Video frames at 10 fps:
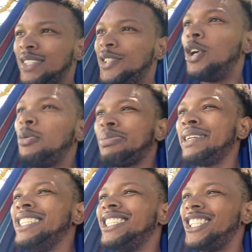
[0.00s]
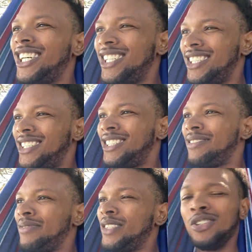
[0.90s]
You don't prejudge.
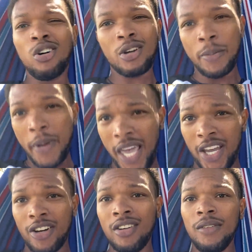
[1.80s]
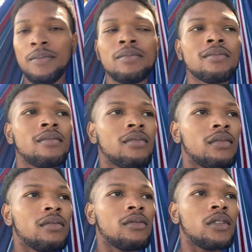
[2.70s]
You don't compare.
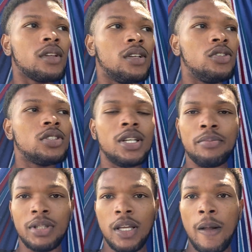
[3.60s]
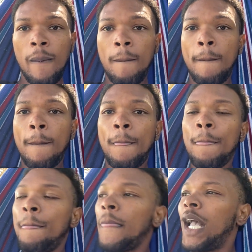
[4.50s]
You simply
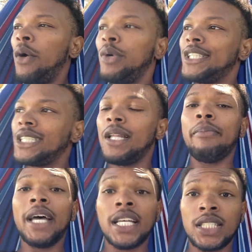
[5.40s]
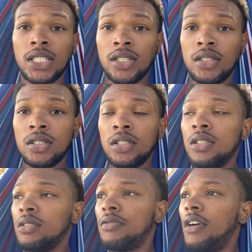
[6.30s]
wish the best
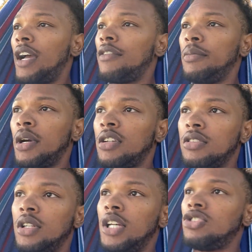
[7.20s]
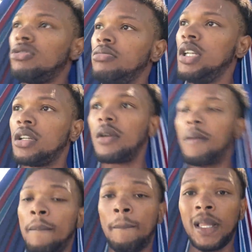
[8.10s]
for every person that you meet.
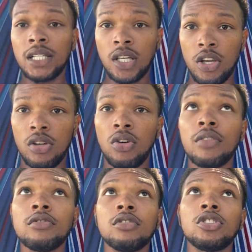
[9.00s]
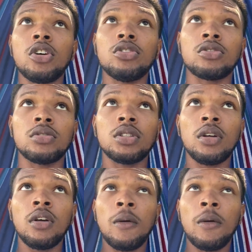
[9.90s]
That's how you know if you a chosen one.